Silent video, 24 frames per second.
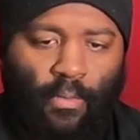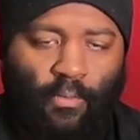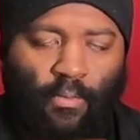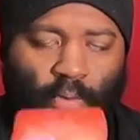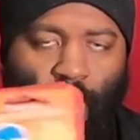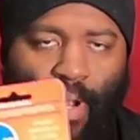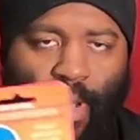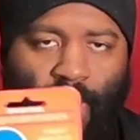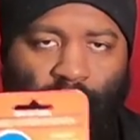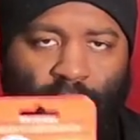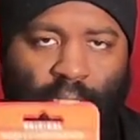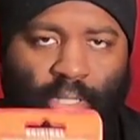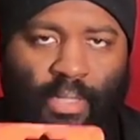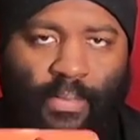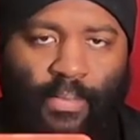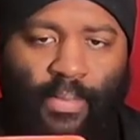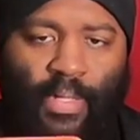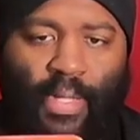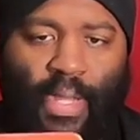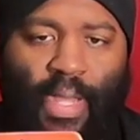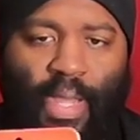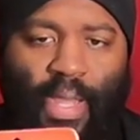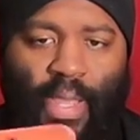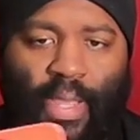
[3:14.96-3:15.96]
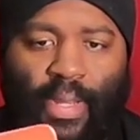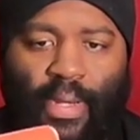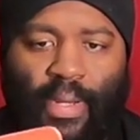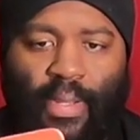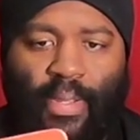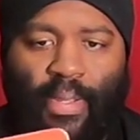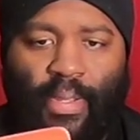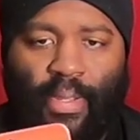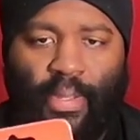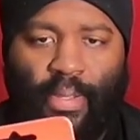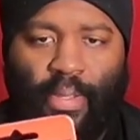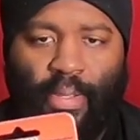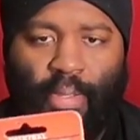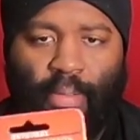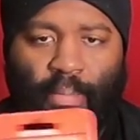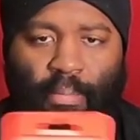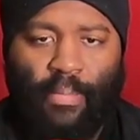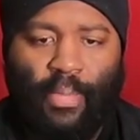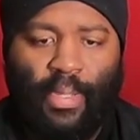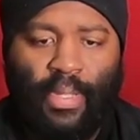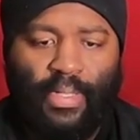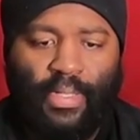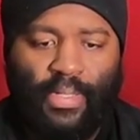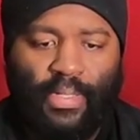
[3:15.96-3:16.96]
rod tip guide
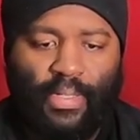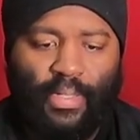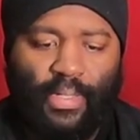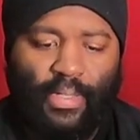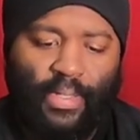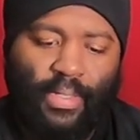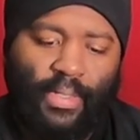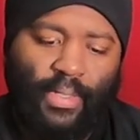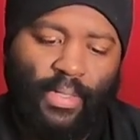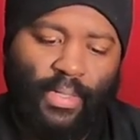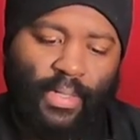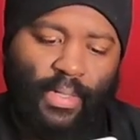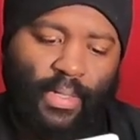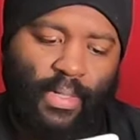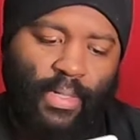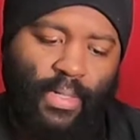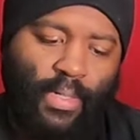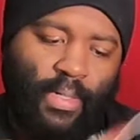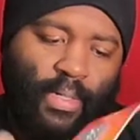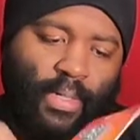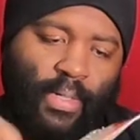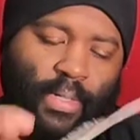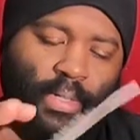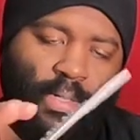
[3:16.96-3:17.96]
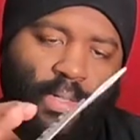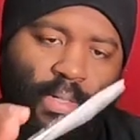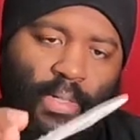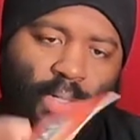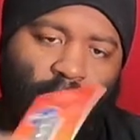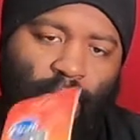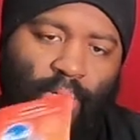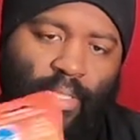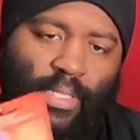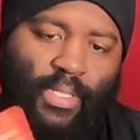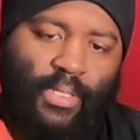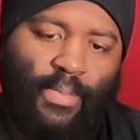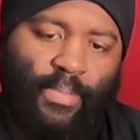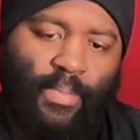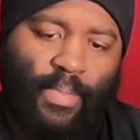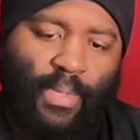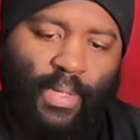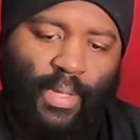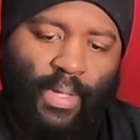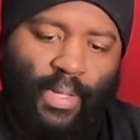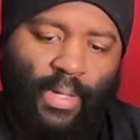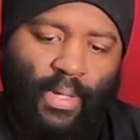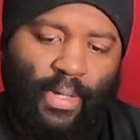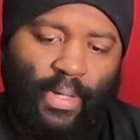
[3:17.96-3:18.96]
basically
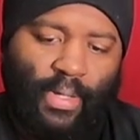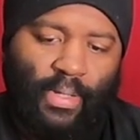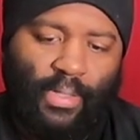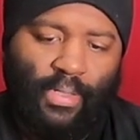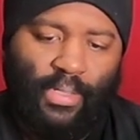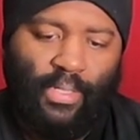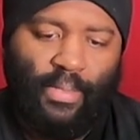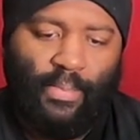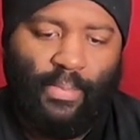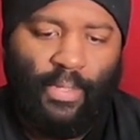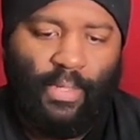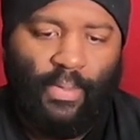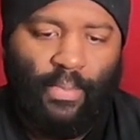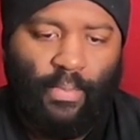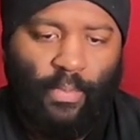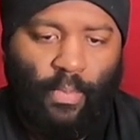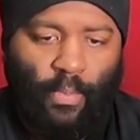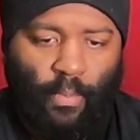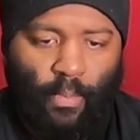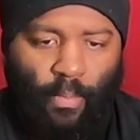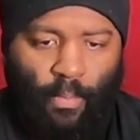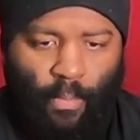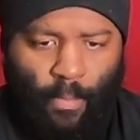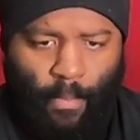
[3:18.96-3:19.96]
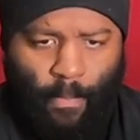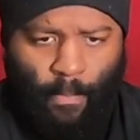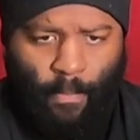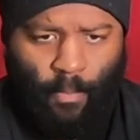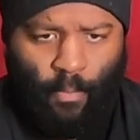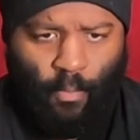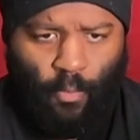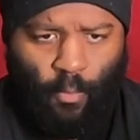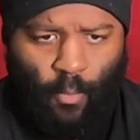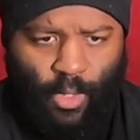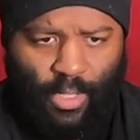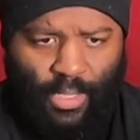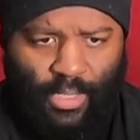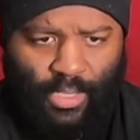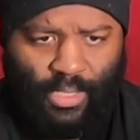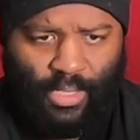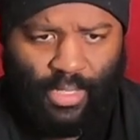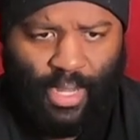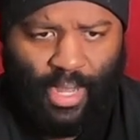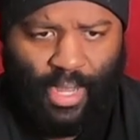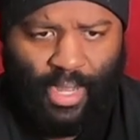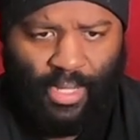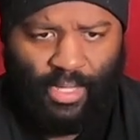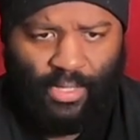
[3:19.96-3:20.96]
explaining to me which
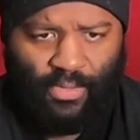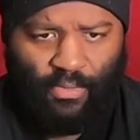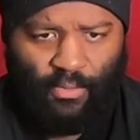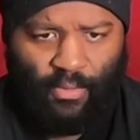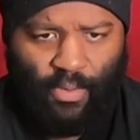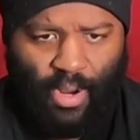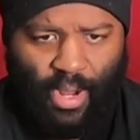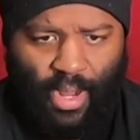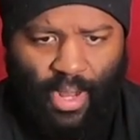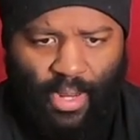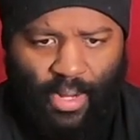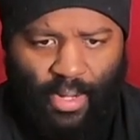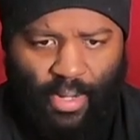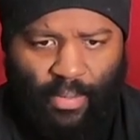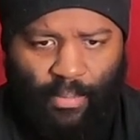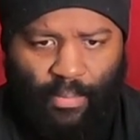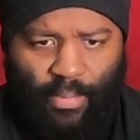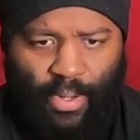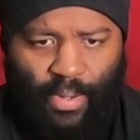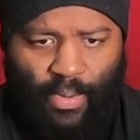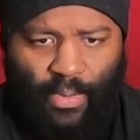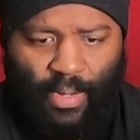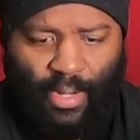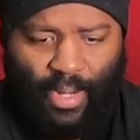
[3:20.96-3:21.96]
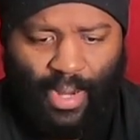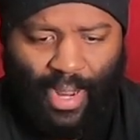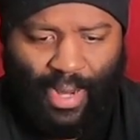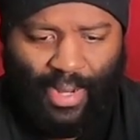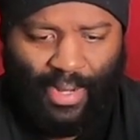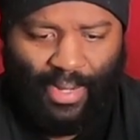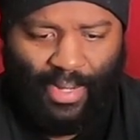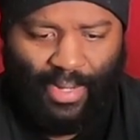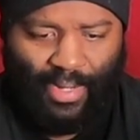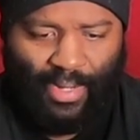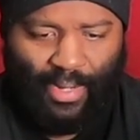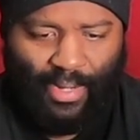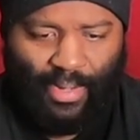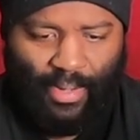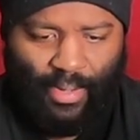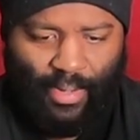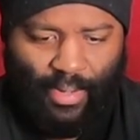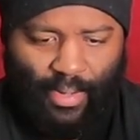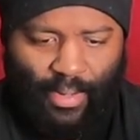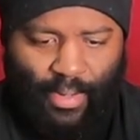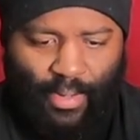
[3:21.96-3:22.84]
size rod component I needed,